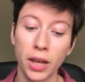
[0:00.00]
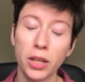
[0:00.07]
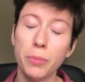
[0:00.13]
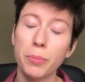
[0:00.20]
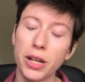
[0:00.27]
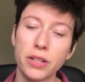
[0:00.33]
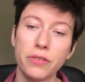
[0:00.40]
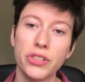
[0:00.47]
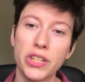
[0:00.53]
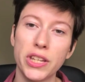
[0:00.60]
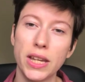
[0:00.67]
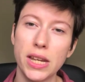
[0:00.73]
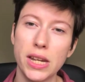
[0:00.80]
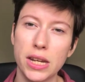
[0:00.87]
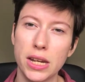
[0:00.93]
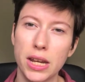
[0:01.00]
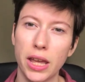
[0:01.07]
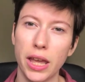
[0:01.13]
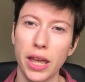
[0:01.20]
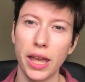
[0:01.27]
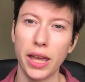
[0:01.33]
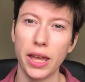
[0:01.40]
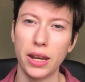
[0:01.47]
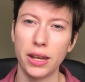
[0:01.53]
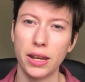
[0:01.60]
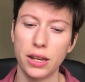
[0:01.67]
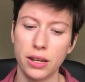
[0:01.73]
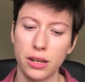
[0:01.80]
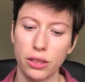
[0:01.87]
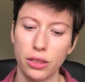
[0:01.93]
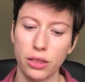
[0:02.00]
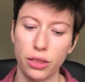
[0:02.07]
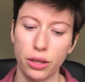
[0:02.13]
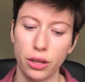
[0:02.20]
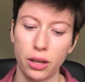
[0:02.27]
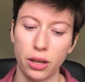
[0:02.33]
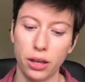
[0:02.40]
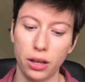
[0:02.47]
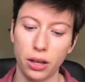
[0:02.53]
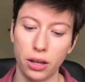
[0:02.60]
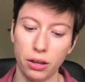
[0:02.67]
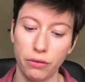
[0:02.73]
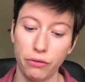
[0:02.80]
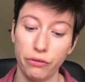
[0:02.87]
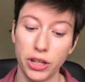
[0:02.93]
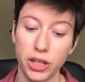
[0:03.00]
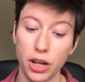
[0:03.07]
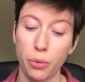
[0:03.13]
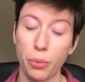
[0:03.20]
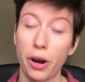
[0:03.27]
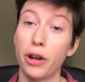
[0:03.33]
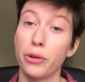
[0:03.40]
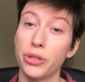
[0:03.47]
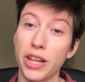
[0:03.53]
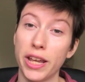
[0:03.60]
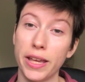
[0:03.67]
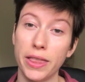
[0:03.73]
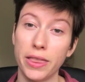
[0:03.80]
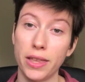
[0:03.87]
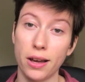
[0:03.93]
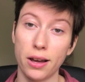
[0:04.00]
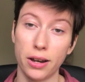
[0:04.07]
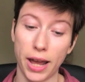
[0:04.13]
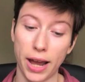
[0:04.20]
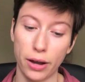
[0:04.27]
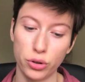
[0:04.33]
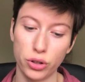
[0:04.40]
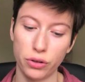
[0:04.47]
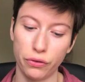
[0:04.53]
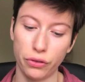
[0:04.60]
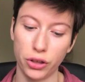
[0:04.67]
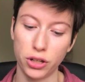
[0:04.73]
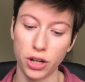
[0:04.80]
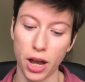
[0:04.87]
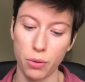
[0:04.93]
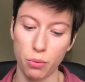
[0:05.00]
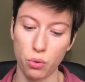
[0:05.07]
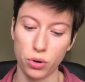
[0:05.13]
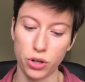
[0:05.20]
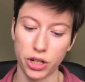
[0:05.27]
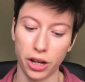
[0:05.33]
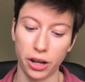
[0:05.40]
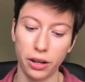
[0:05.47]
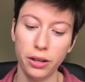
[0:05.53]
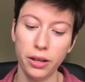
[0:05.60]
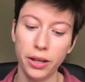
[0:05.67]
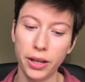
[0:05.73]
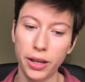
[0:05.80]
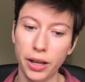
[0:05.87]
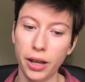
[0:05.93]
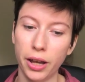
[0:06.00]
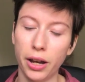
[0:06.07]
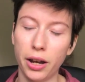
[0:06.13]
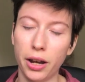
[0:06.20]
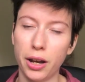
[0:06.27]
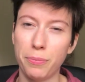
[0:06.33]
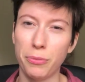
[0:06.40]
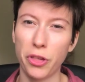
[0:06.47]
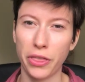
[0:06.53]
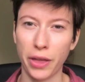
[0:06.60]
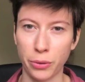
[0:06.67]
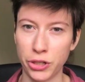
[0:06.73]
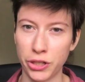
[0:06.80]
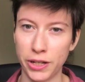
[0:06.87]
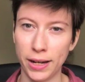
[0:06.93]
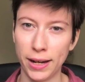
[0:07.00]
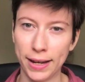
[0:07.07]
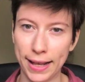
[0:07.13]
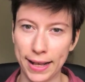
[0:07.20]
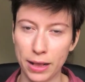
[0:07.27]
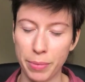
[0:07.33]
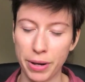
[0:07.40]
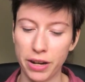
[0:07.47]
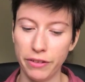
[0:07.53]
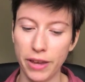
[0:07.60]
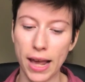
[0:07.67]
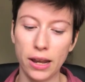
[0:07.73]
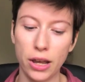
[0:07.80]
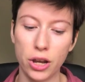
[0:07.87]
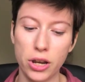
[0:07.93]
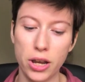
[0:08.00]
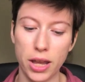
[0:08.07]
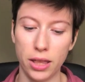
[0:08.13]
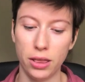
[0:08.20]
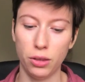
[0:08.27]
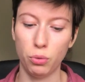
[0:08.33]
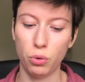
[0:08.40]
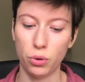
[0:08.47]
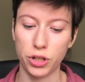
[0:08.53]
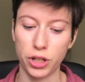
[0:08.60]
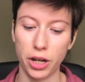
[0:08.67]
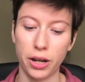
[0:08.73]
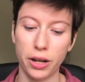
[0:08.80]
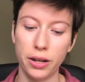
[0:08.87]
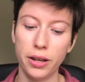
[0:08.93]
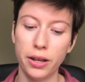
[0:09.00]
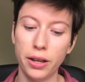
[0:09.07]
You might have seen in the video where I was taking the yarn out of the dye water that there was still a little bit of yellow in the water.